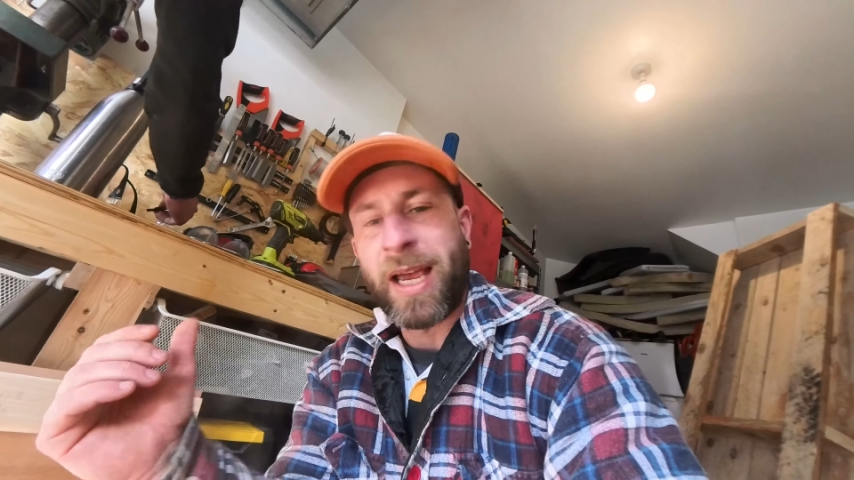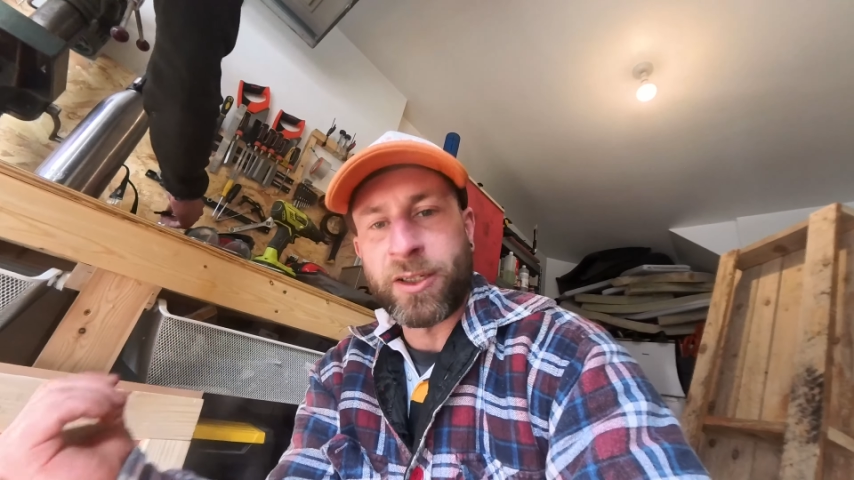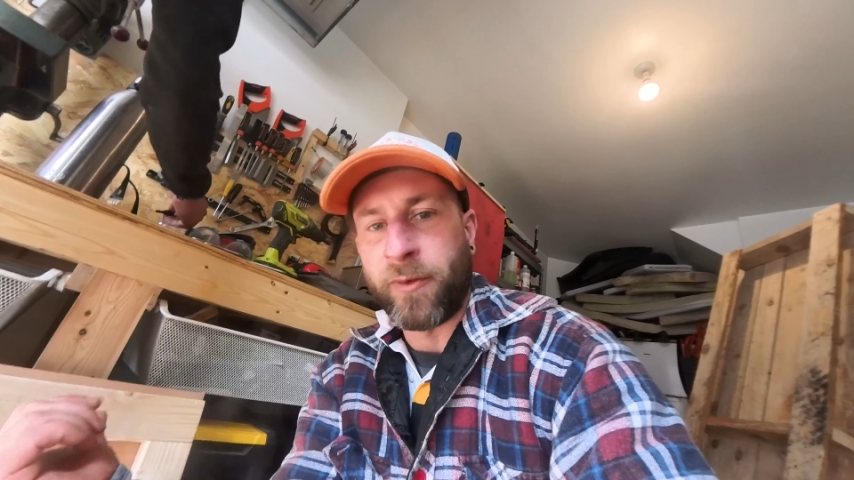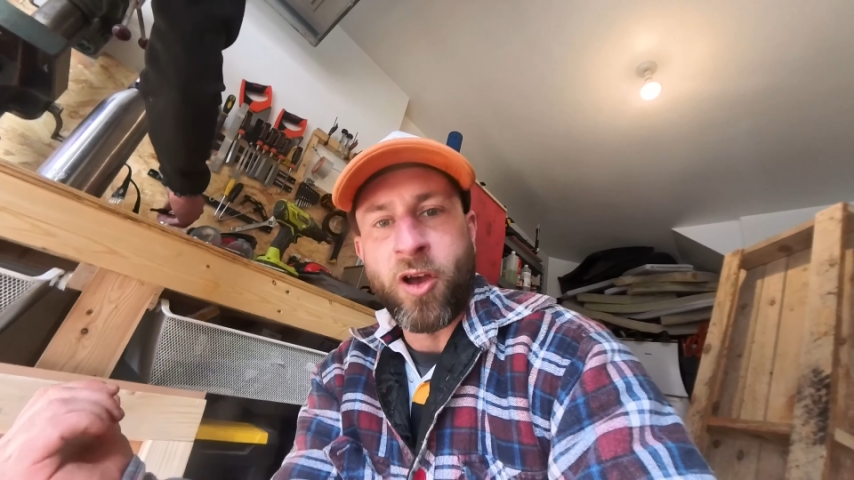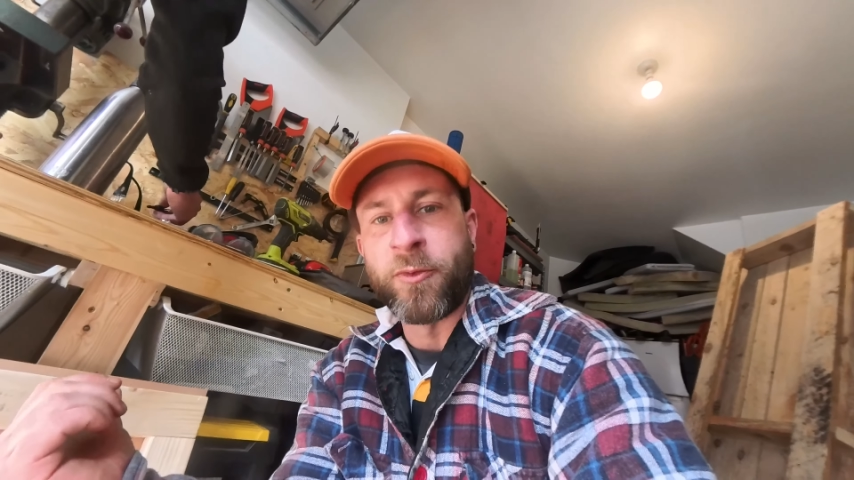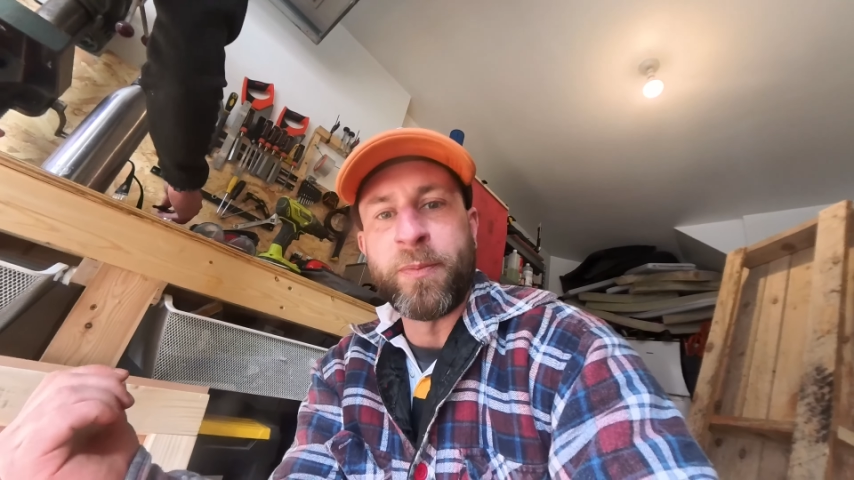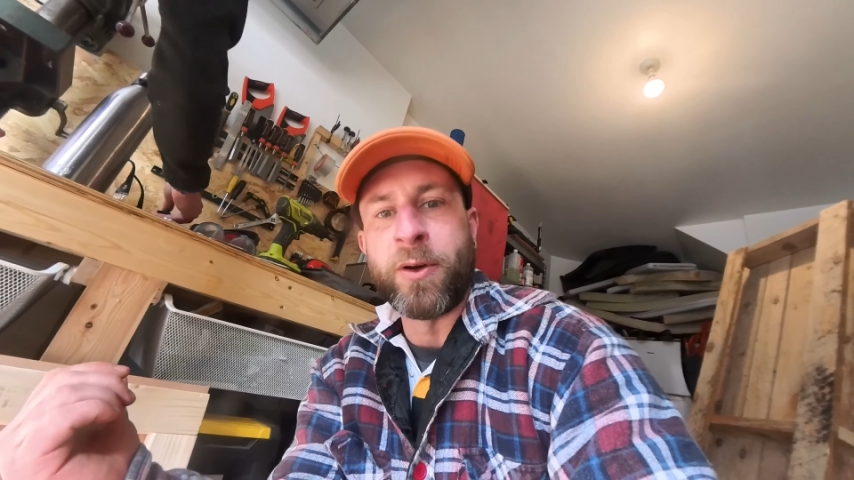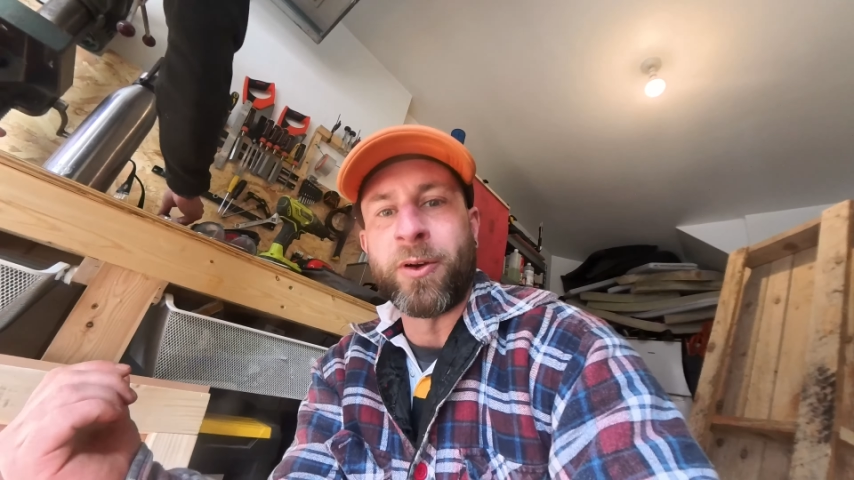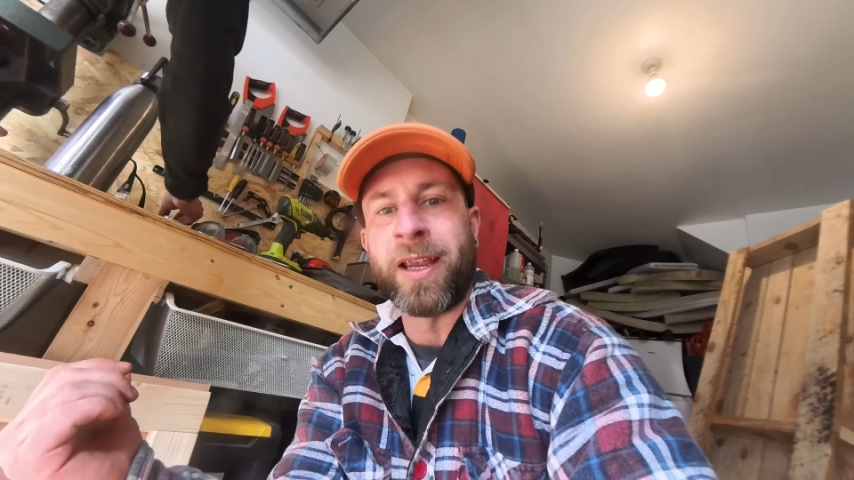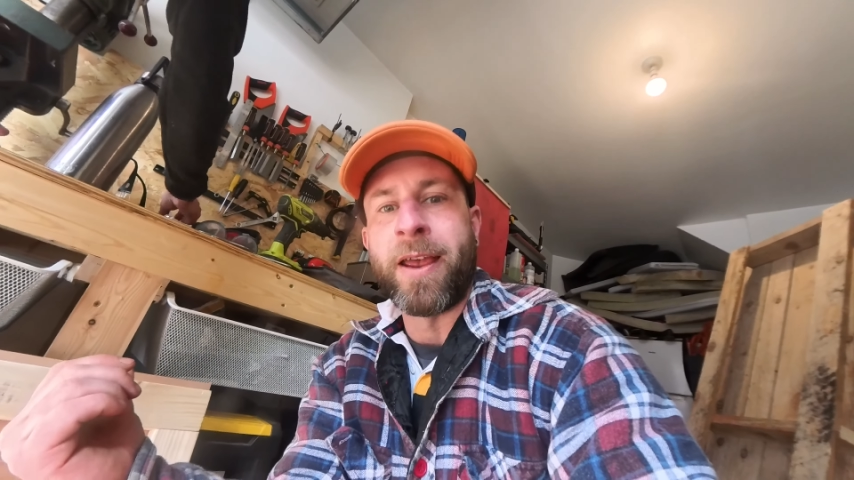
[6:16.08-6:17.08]
as we've come to
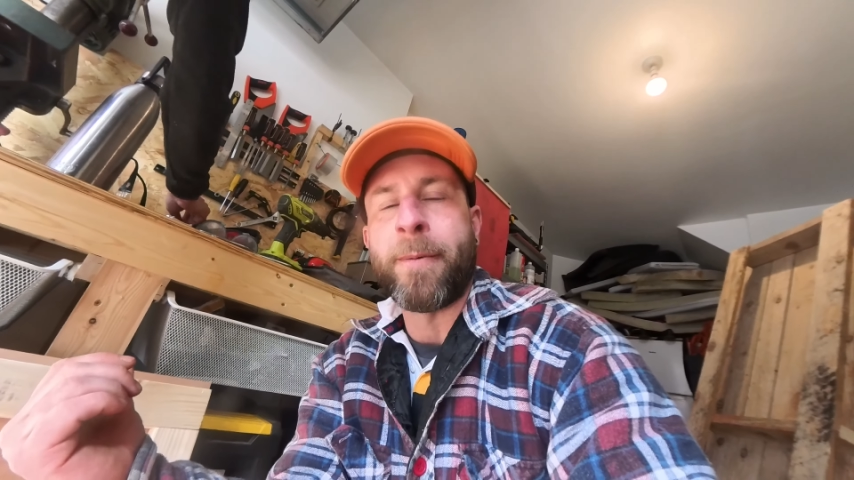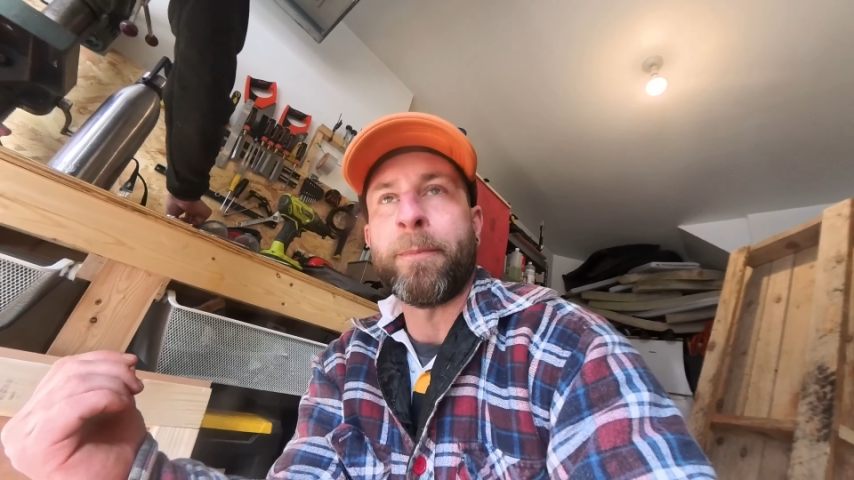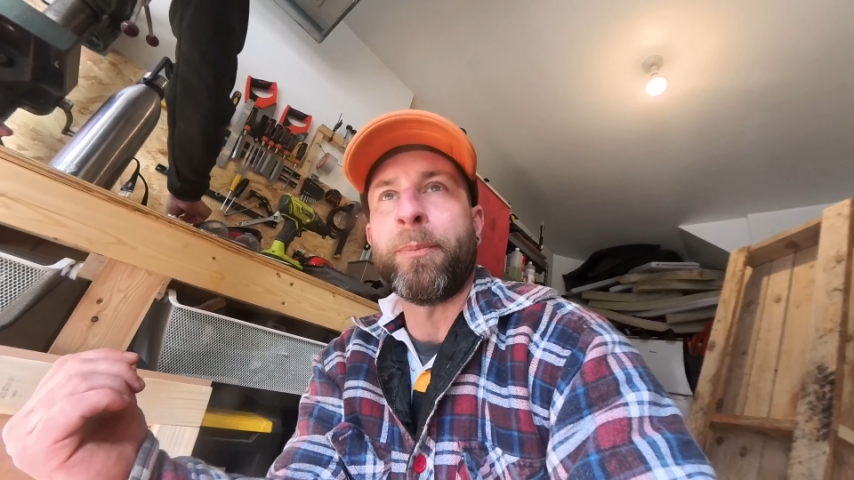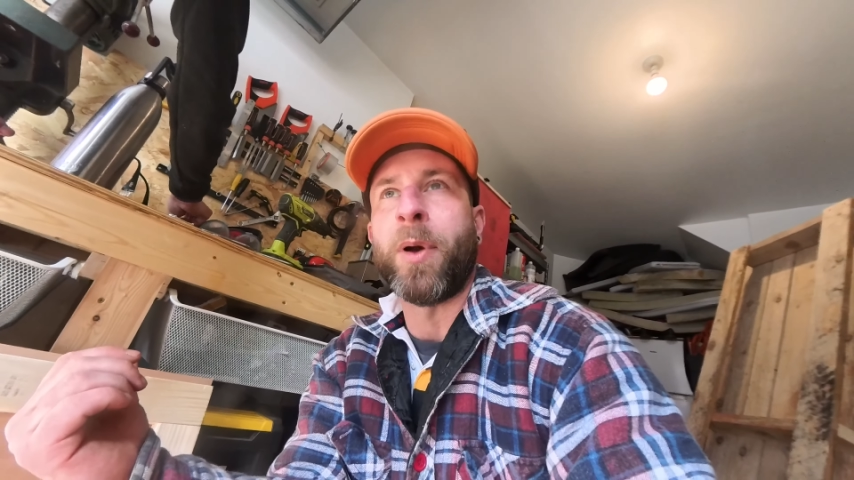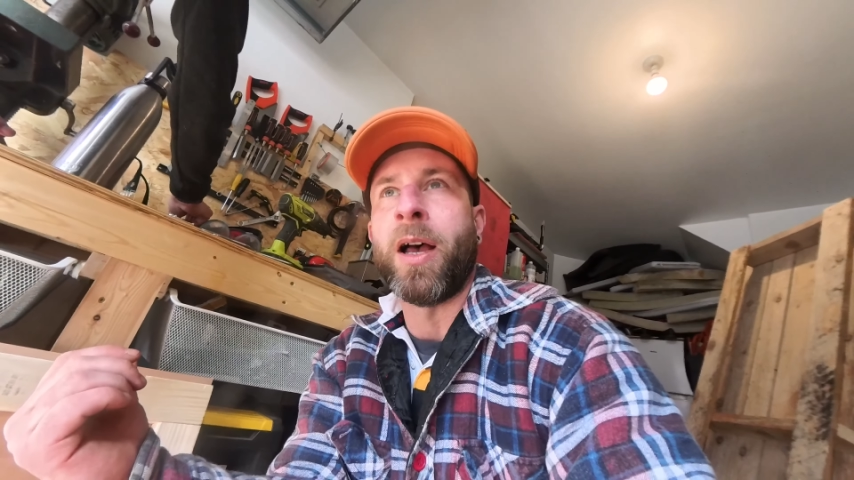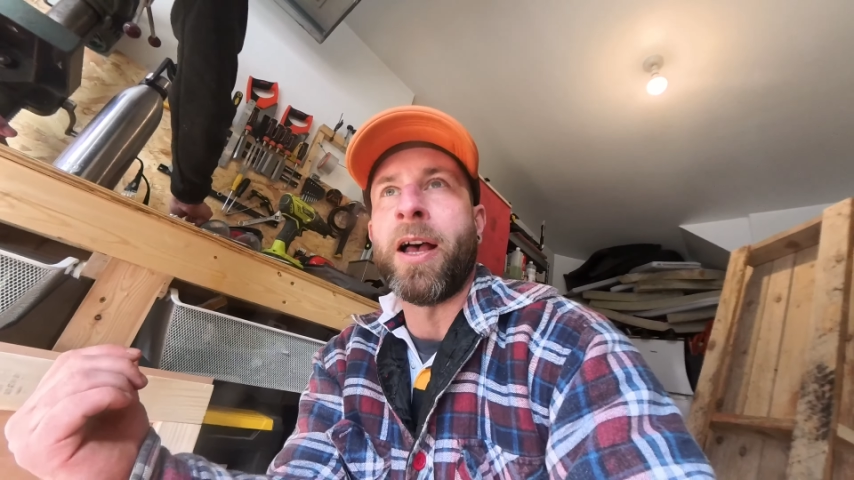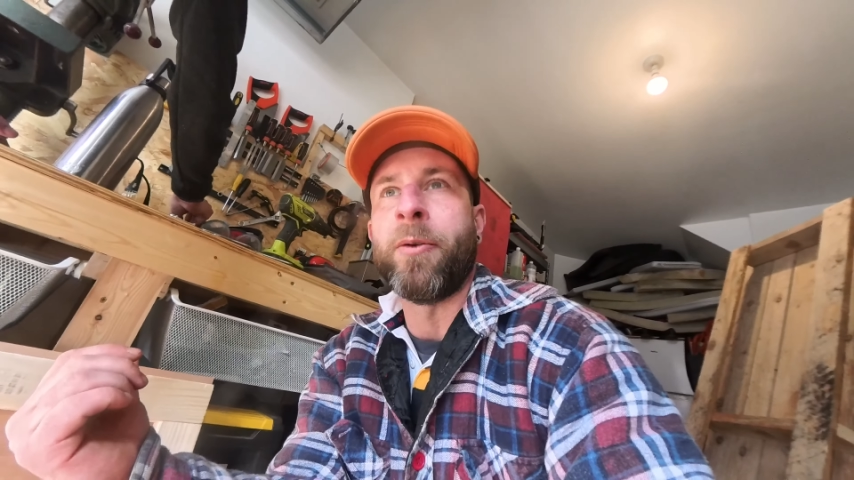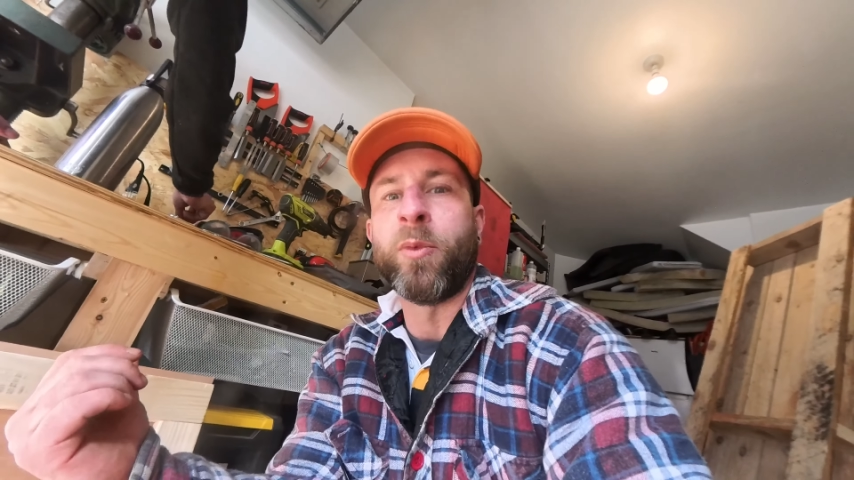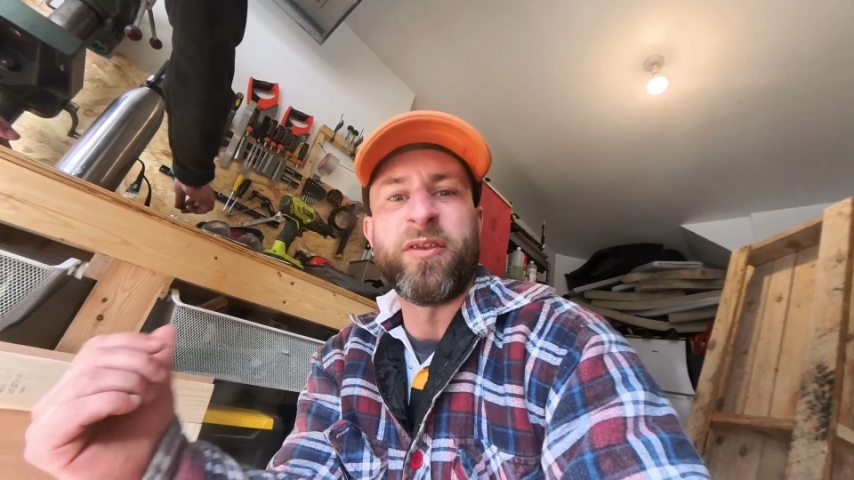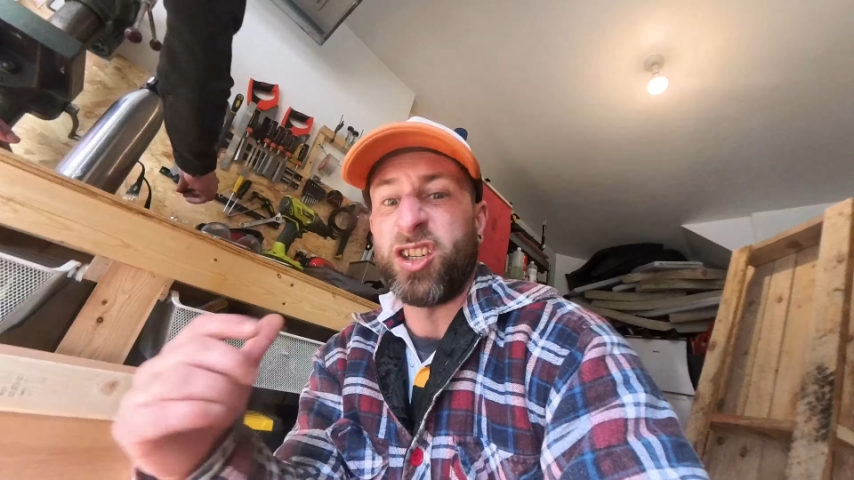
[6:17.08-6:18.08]
building it,
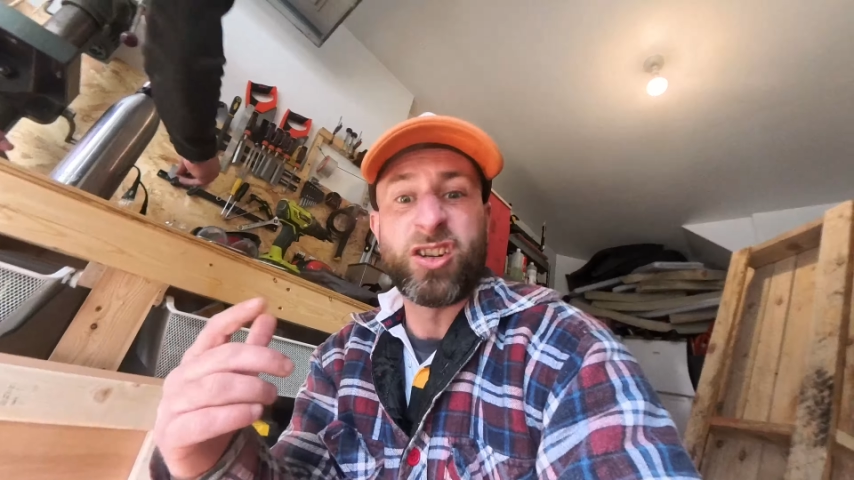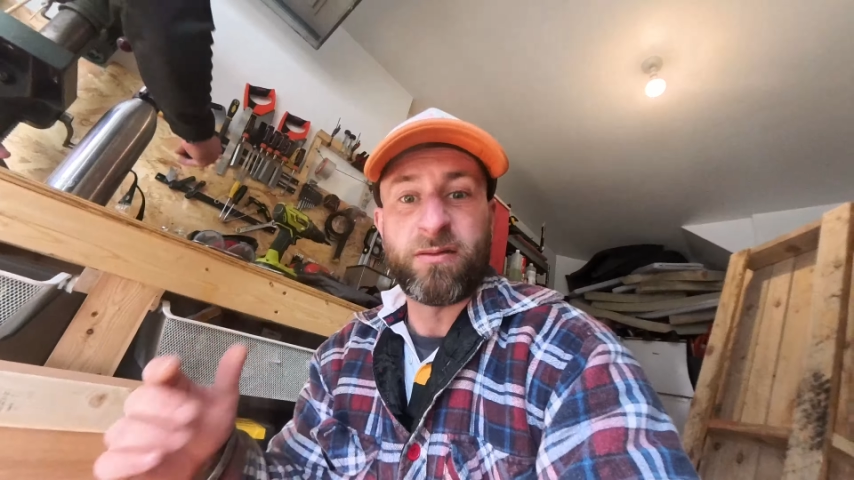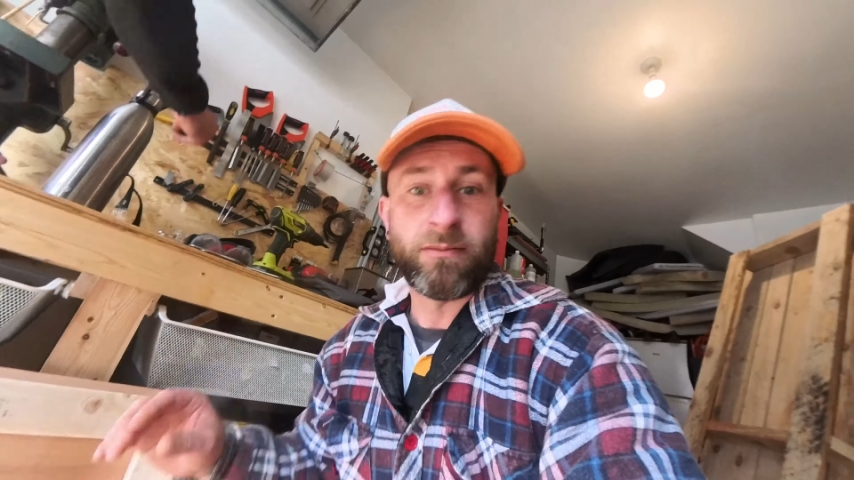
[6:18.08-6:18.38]
we've just